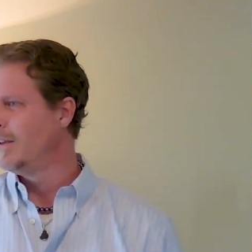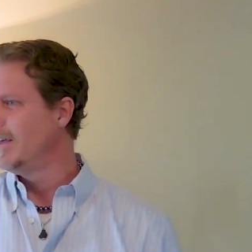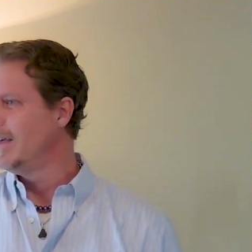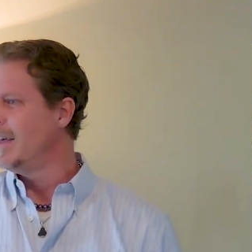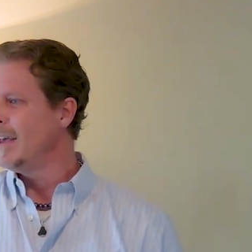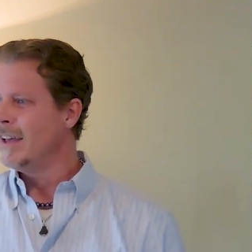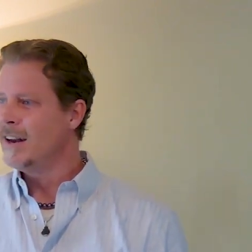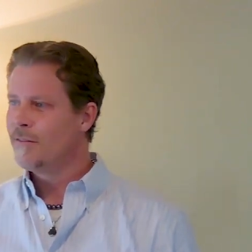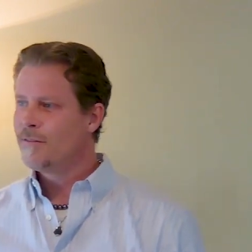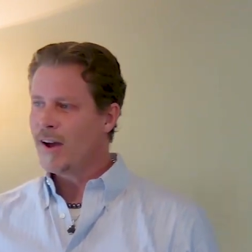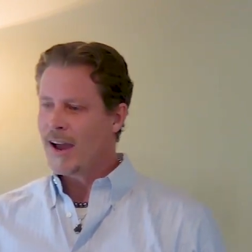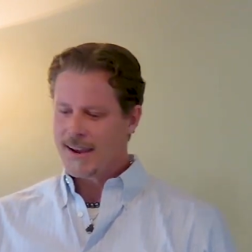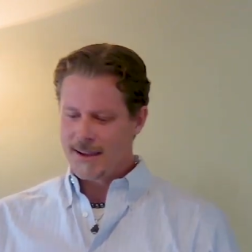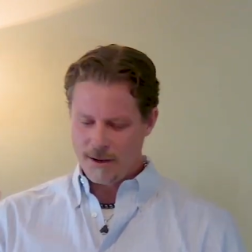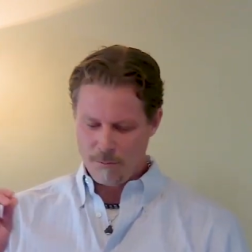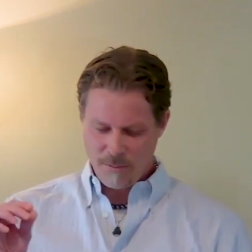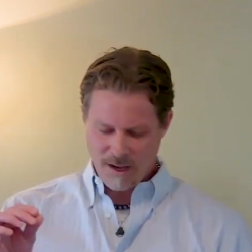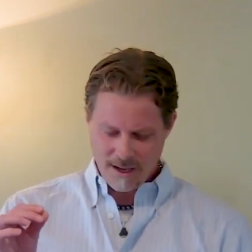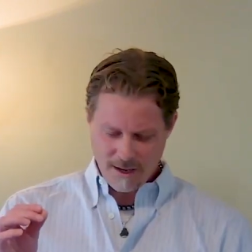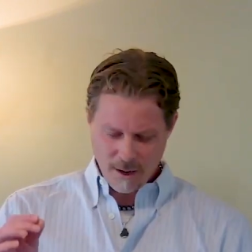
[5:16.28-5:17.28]
And if I can
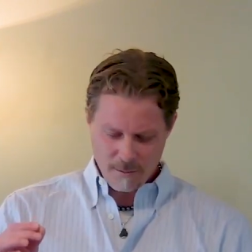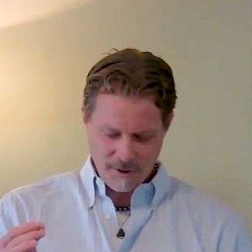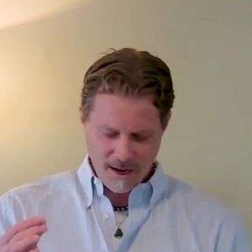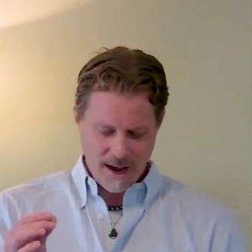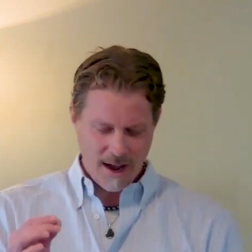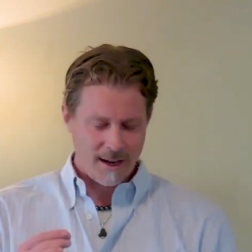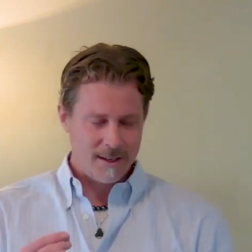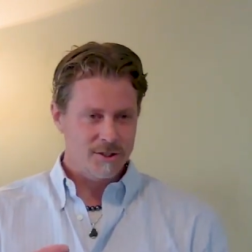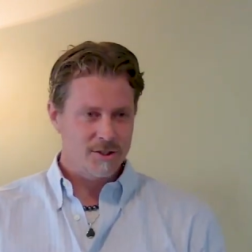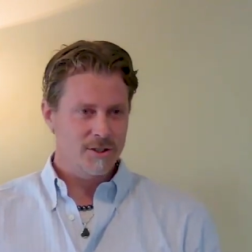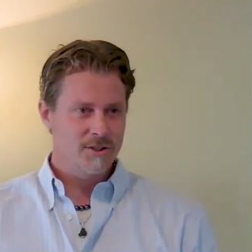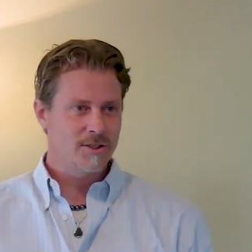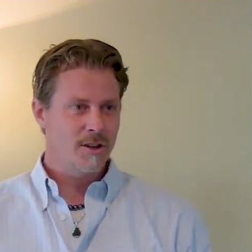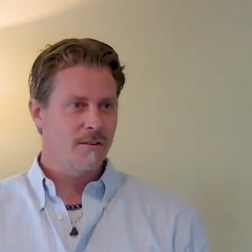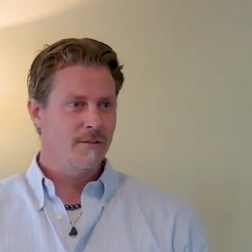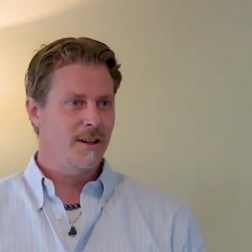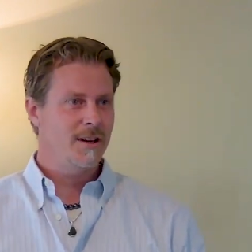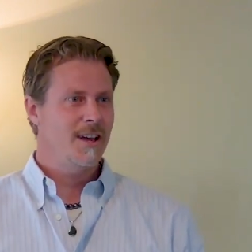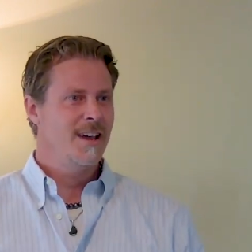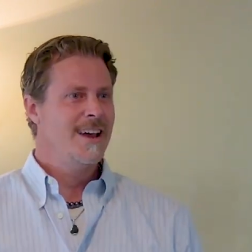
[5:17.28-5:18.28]
become conscious of
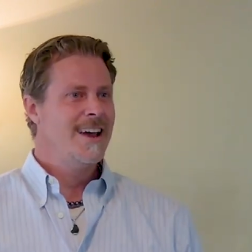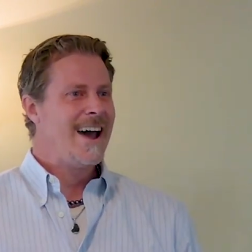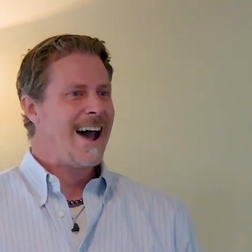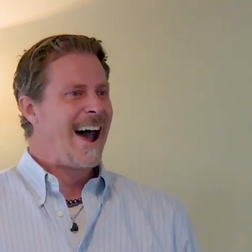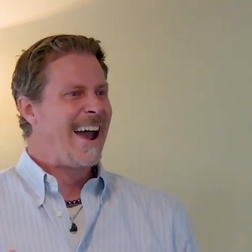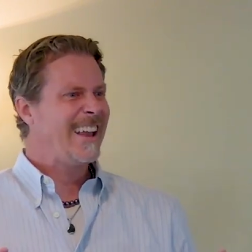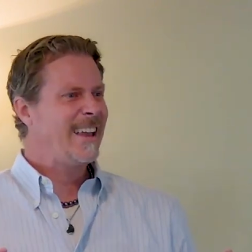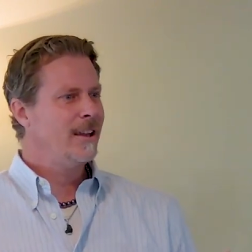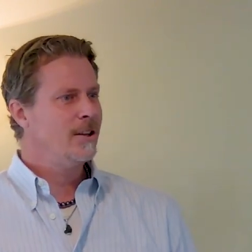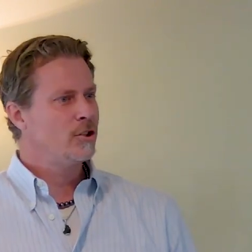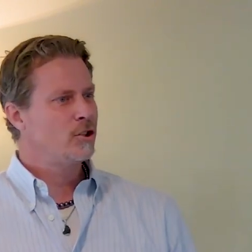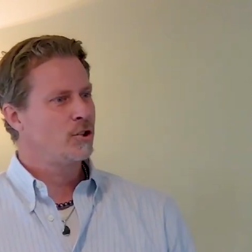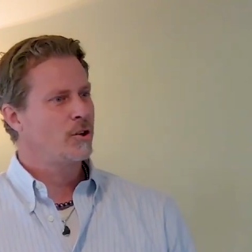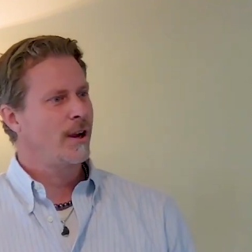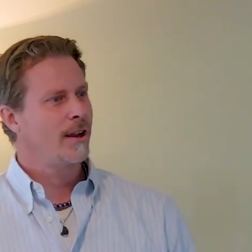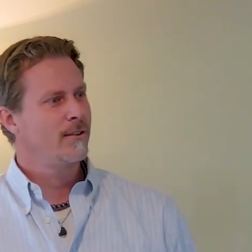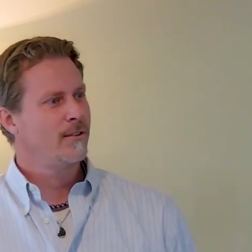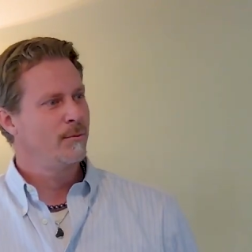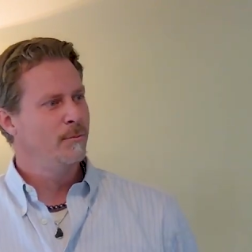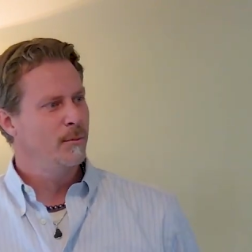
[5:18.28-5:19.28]
it, I can
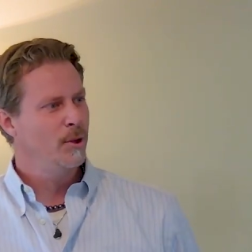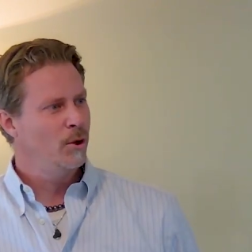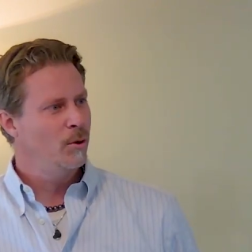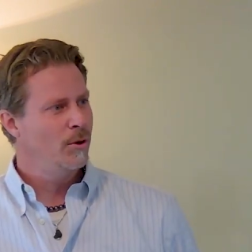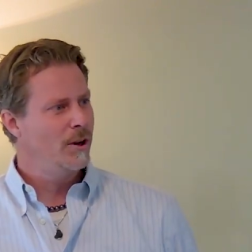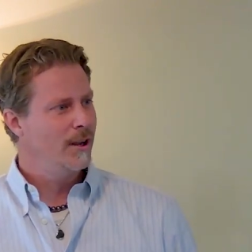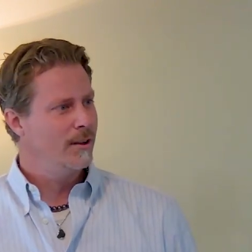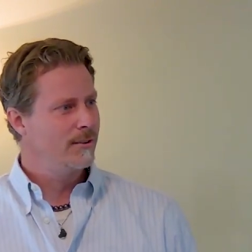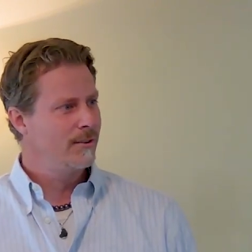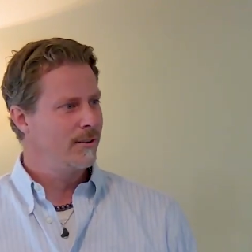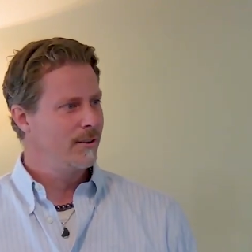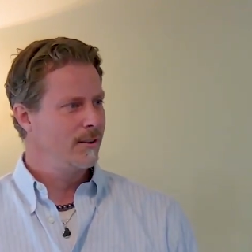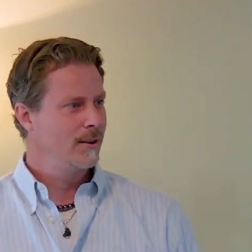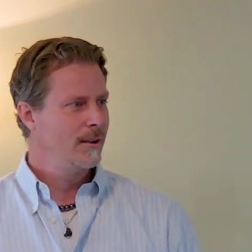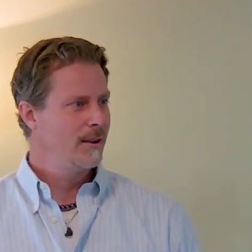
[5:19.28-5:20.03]
transmute it.